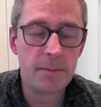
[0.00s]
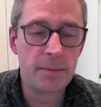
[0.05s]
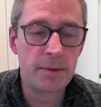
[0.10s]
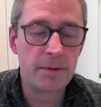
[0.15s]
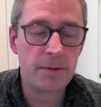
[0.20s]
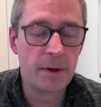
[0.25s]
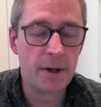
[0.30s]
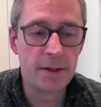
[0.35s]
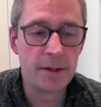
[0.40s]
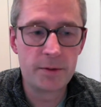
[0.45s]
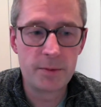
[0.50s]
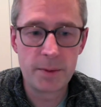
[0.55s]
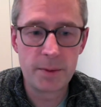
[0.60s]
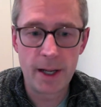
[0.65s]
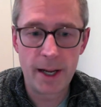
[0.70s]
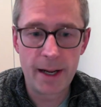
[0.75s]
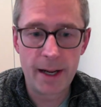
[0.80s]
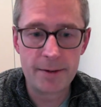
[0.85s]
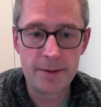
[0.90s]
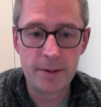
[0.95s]
provides
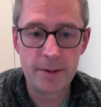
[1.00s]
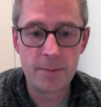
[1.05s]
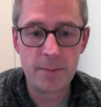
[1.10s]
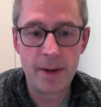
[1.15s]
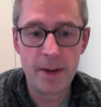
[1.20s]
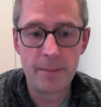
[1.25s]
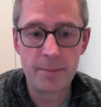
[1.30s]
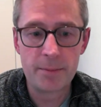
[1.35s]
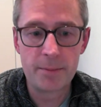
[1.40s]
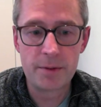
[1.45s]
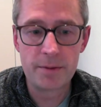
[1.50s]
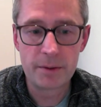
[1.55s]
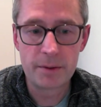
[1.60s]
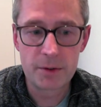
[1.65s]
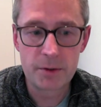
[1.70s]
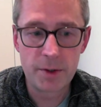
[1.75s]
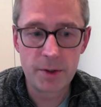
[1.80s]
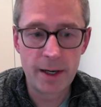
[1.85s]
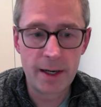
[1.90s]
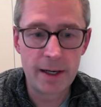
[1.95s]
hazard maps of
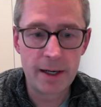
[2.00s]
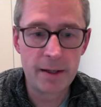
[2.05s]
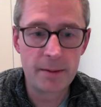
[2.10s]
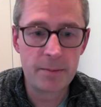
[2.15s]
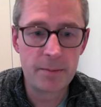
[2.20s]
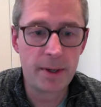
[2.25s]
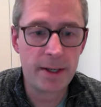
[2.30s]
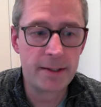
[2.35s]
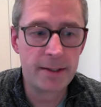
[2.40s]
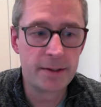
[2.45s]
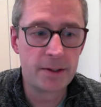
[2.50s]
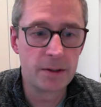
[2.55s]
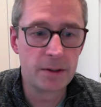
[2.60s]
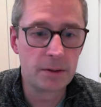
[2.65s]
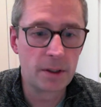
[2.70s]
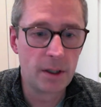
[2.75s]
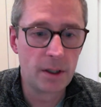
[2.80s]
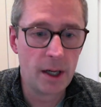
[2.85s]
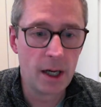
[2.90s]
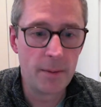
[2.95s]
Australia based on
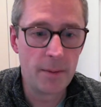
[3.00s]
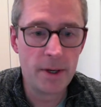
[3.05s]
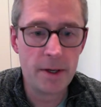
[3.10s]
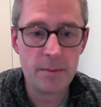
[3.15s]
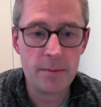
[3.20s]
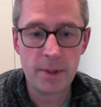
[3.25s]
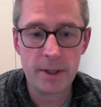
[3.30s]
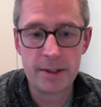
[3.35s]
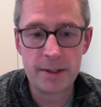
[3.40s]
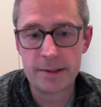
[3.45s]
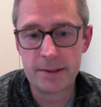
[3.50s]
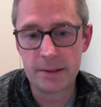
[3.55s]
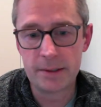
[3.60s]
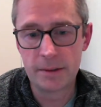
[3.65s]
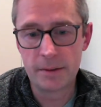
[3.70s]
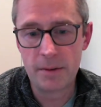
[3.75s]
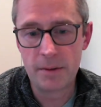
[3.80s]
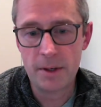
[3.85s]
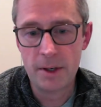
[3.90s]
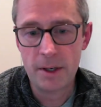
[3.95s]
climate, based
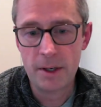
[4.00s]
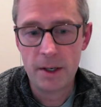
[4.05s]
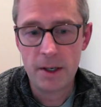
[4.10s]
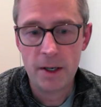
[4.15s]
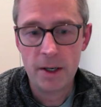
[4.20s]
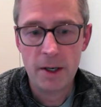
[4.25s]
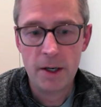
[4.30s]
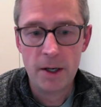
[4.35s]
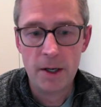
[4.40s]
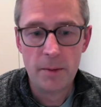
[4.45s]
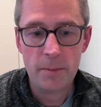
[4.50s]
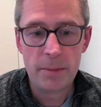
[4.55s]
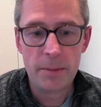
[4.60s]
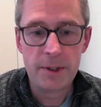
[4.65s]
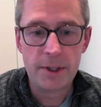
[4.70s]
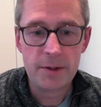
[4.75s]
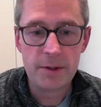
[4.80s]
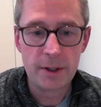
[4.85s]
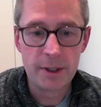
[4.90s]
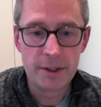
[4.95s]
on
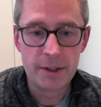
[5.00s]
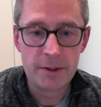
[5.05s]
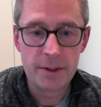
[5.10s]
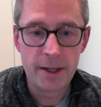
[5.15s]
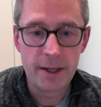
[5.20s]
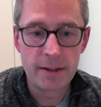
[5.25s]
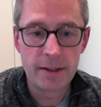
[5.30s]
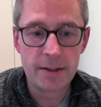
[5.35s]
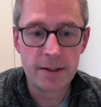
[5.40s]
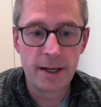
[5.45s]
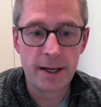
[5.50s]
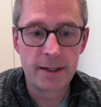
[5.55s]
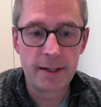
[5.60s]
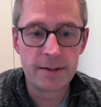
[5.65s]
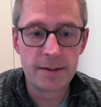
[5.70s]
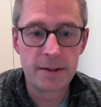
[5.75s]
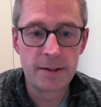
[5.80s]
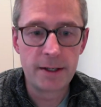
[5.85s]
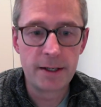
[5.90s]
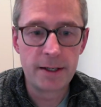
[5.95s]
potential insect
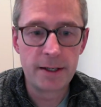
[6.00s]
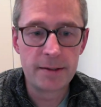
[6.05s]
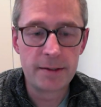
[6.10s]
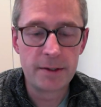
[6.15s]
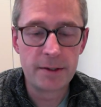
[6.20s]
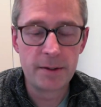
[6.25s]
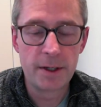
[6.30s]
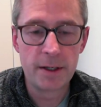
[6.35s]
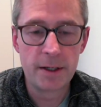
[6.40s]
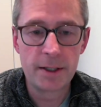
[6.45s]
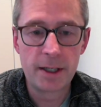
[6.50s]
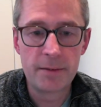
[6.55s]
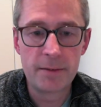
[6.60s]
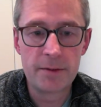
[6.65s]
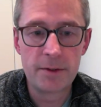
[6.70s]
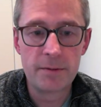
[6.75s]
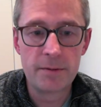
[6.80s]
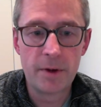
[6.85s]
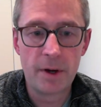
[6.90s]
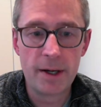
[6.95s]
attacks and things, and
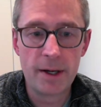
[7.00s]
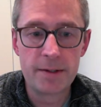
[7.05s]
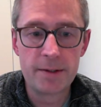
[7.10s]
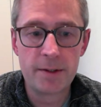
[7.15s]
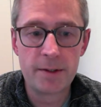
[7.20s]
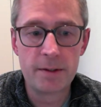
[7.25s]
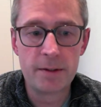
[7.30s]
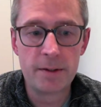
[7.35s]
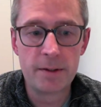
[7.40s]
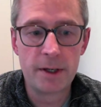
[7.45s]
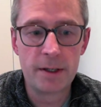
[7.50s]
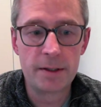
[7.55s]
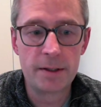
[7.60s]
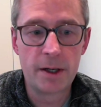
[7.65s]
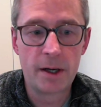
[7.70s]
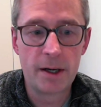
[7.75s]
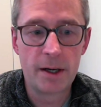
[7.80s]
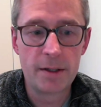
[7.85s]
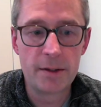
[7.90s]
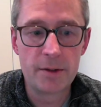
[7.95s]
gives advice and
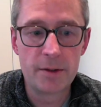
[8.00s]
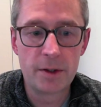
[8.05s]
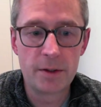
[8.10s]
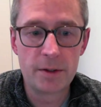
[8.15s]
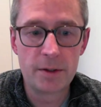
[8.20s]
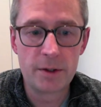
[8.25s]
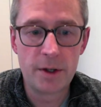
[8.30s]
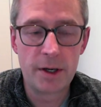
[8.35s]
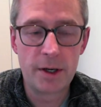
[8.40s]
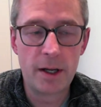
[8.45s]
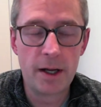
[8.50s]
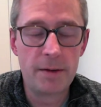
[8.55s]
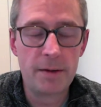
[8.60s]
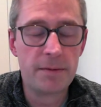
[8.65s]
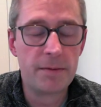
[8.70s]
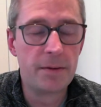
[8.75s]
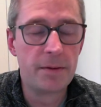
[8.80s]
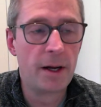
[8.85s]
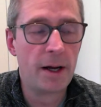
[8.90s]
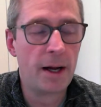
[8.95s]
guidance on design
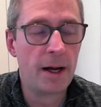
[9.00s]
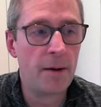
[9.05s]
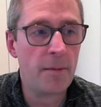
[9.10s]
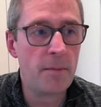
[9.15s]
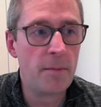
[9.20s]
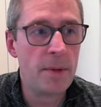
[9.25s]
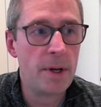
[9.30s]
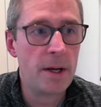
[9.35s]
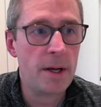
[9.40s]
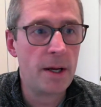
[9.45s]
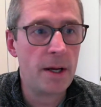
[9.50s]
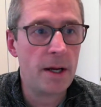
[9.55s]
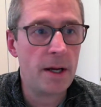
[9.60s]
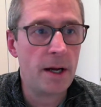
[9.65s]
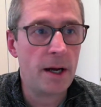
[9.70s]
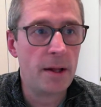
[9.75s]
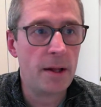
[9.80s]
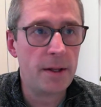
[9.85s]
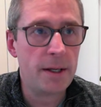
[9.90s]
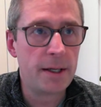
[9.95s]
life.
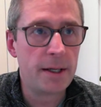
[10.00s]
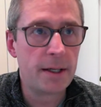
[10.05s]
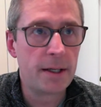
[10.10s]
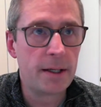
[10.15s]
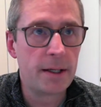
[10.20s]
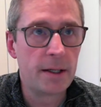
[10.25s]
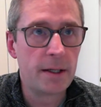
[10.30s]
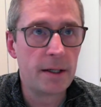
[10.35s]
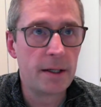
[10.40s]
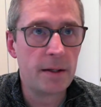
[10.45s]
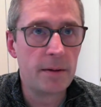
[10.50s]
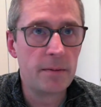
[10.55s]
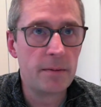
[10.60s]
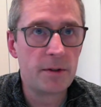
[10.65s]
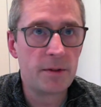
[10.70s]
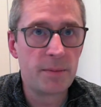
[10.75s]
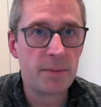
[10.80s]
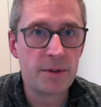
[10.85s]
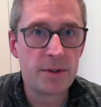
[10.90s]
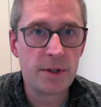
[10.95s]
I think
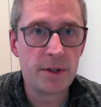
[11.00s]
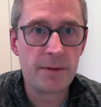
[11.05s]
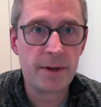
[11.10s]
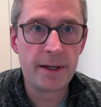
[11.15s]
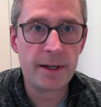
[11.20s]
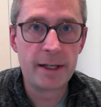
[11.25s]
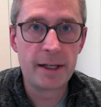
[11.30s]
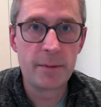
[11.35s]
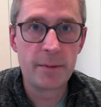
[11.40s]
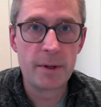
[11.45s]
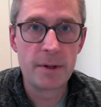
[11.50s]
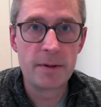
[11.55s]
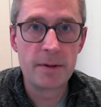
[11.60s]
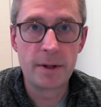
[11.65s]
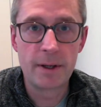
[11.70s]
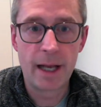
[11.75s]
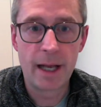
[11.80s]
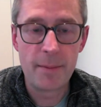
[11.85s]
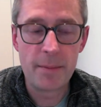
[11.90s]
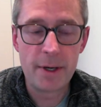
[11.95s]
specifically with
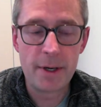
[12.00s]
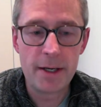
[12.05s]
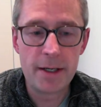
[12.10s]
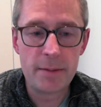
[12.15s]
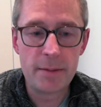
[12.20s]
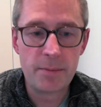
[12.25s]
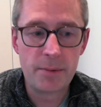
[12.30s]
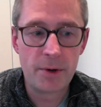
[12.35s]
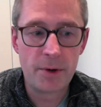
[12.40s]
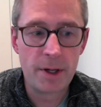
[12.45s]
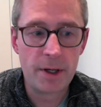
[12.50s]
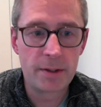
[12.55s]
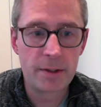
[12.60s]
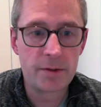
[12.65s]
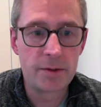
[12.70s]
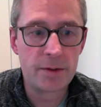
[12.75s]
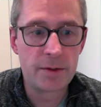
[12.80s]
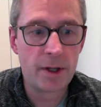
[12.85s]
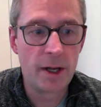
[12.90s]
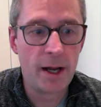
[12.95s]
the laminated
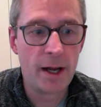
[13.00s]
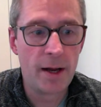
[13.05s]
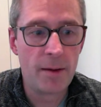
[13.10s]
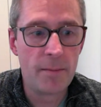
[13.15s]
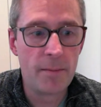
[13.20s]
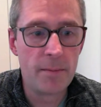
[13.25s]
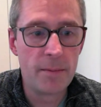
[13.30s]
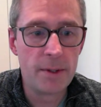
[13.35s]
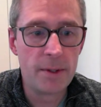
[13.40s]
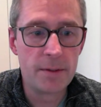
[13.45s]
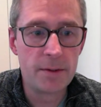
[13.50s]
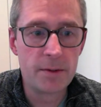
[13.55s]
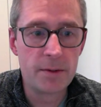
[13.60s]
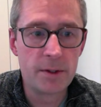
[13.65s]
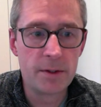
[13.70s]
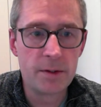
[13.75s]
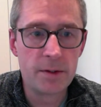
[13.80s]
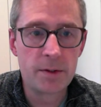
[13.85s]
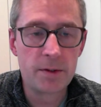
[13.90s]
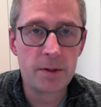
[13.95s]
products,
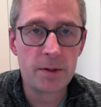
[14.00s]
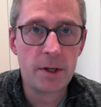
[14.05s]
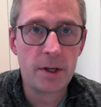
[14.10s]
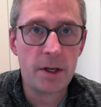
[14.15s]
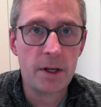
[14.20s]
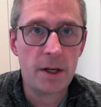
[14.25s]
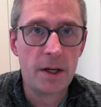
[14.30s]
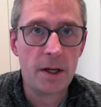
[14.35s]
there's